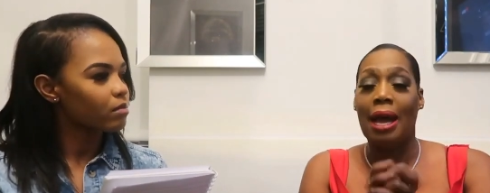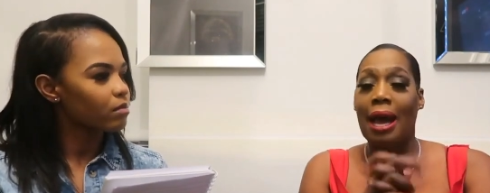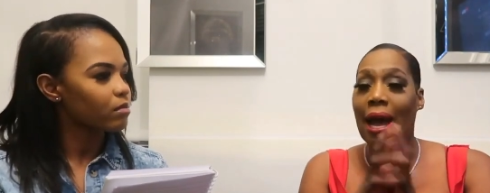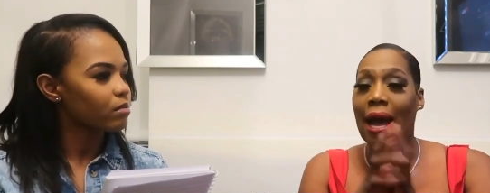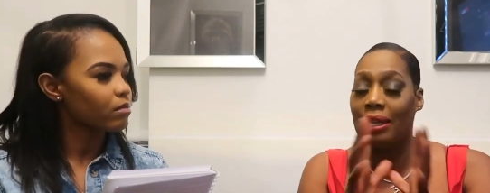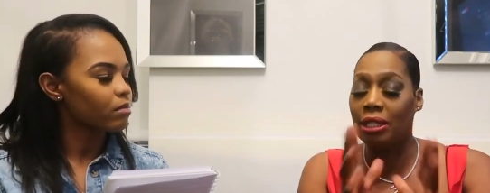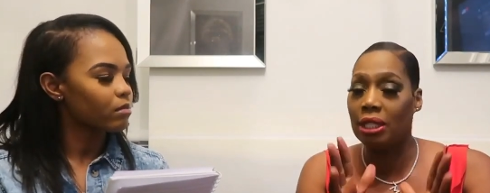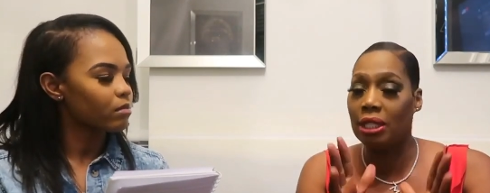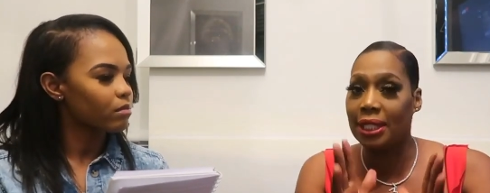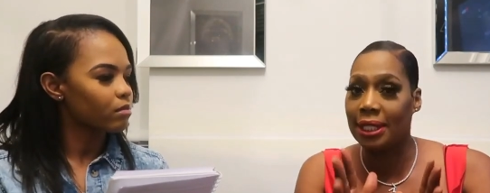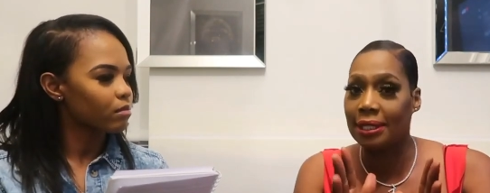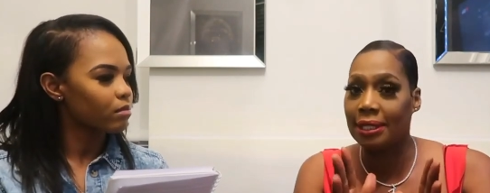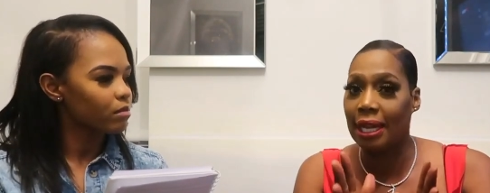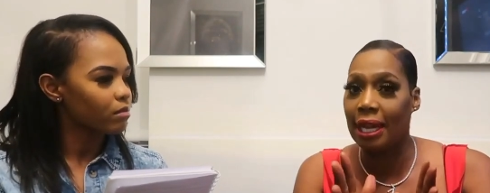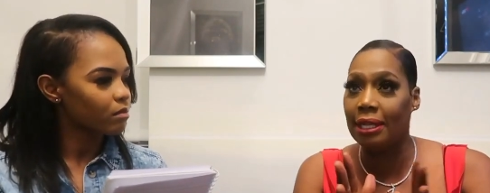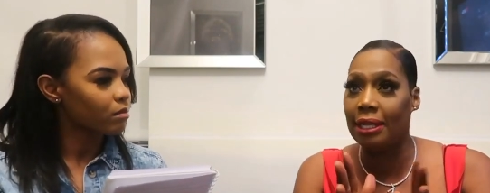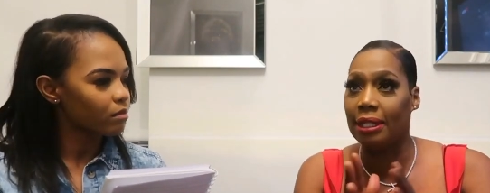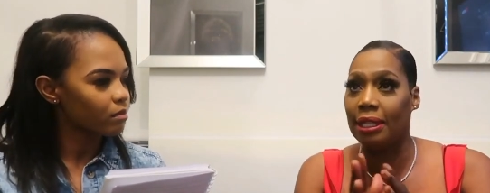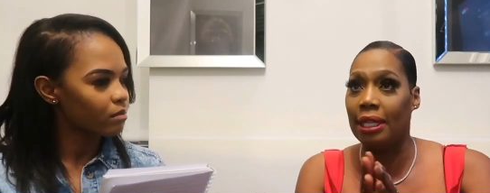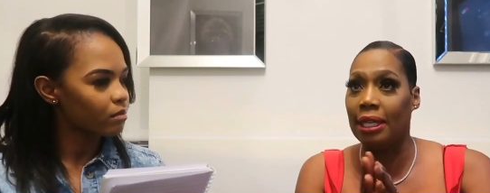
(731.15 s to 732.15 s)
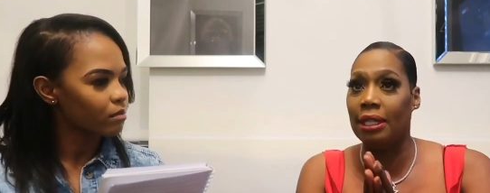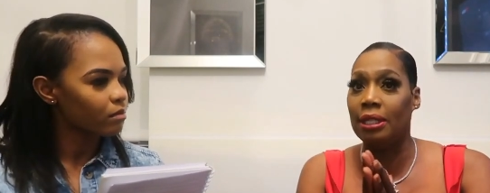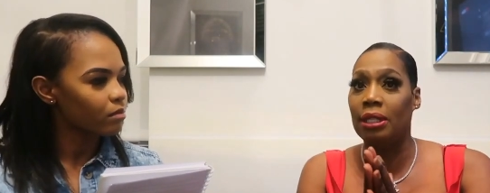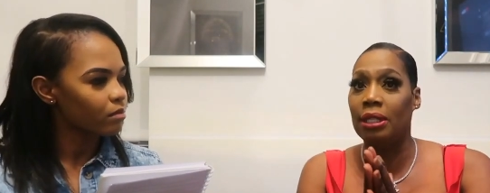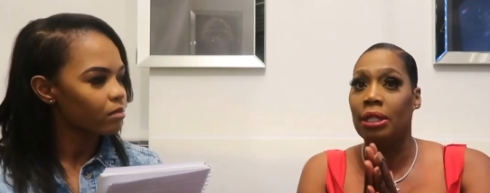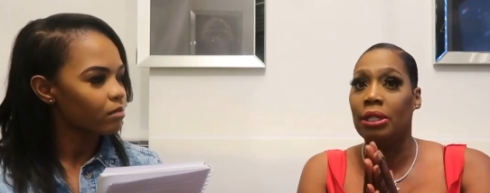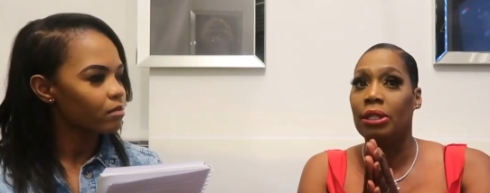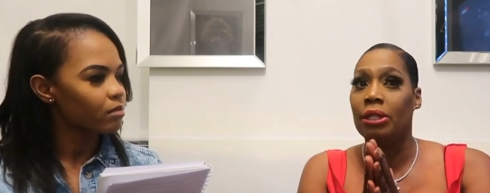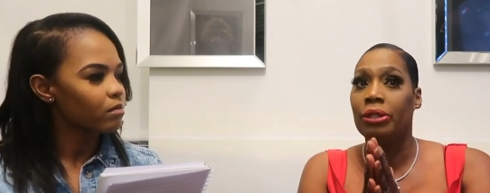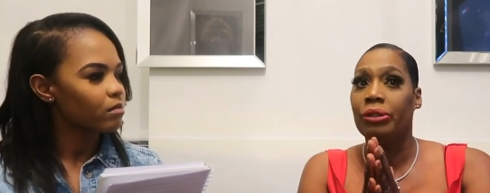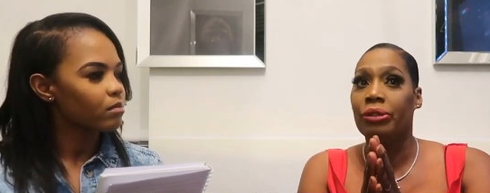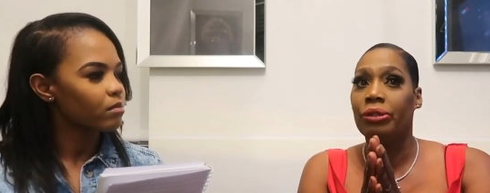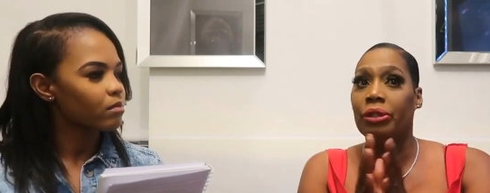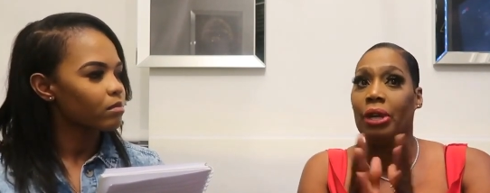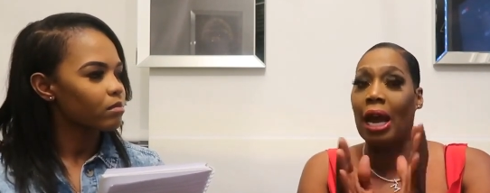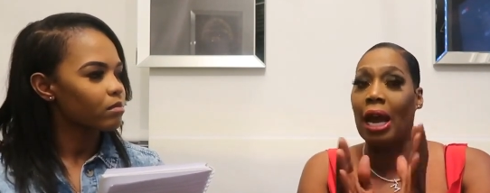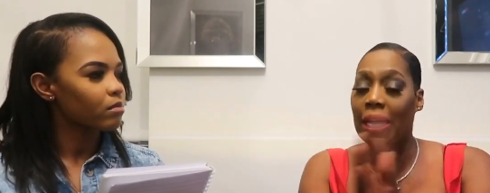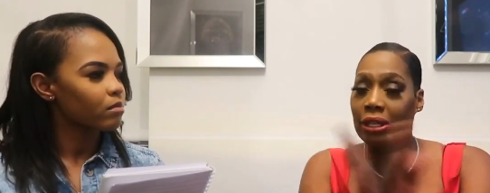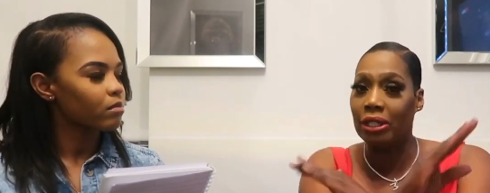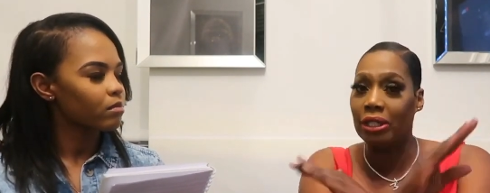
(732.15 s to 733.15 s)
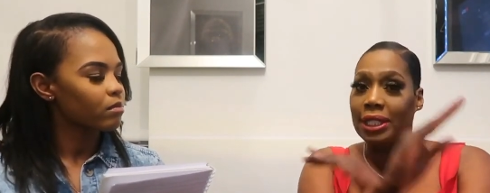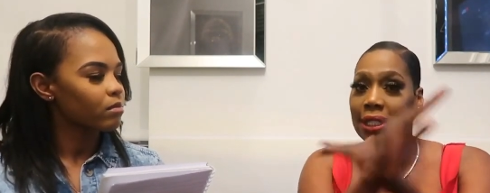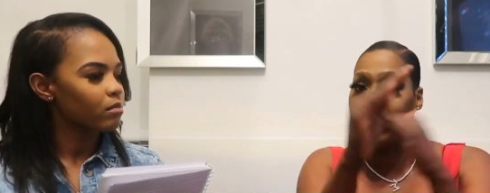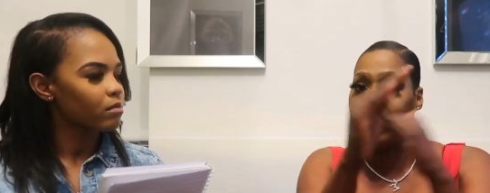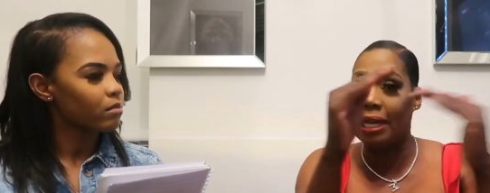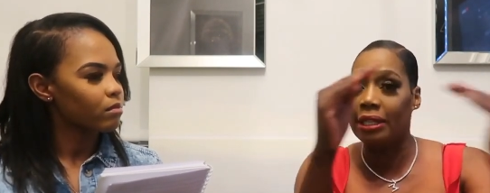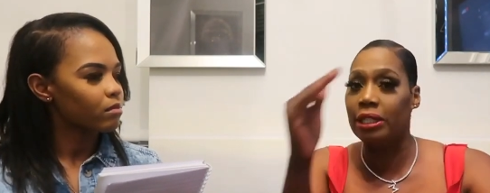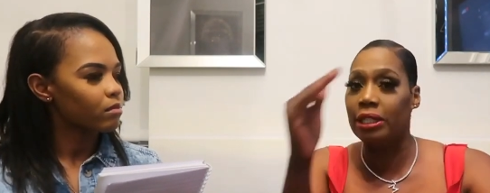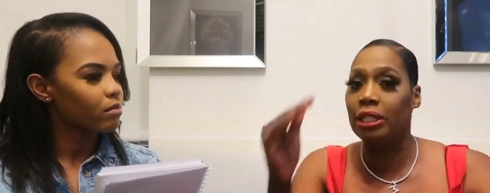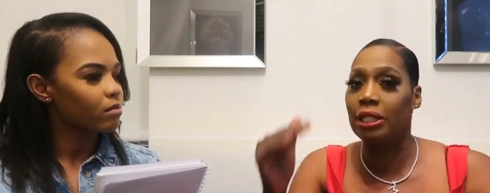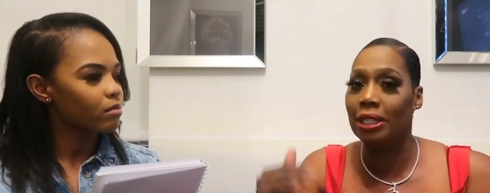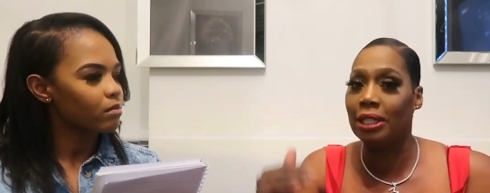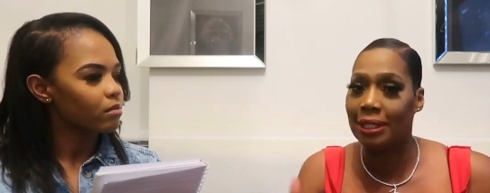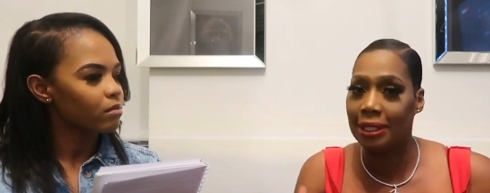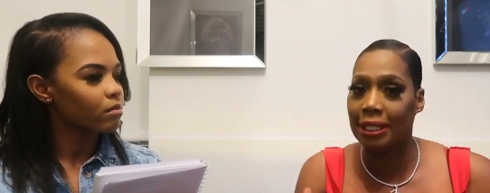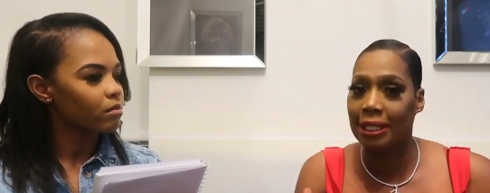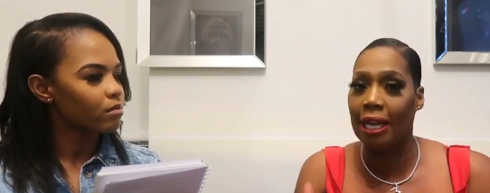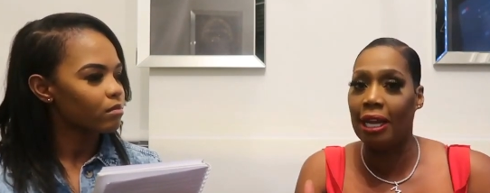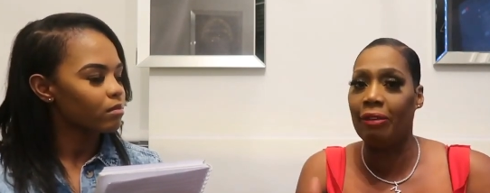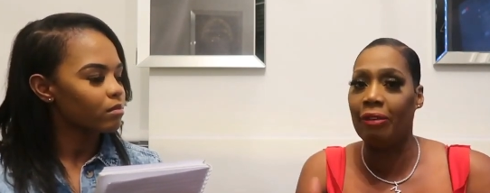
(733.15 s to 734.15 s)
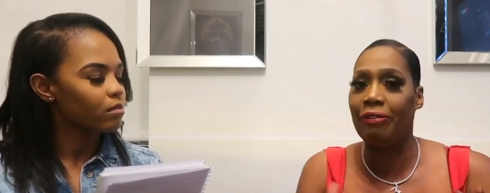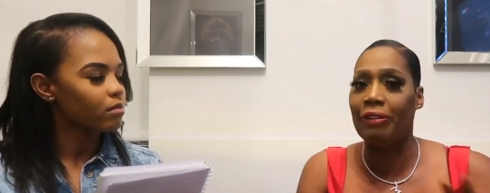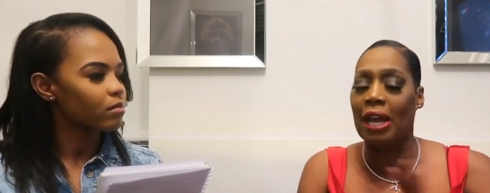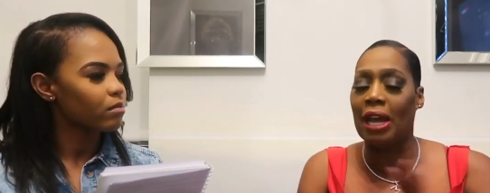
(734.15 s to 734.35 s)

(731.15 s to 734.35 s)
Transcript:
Speaker 1: understanding, understanding yourself.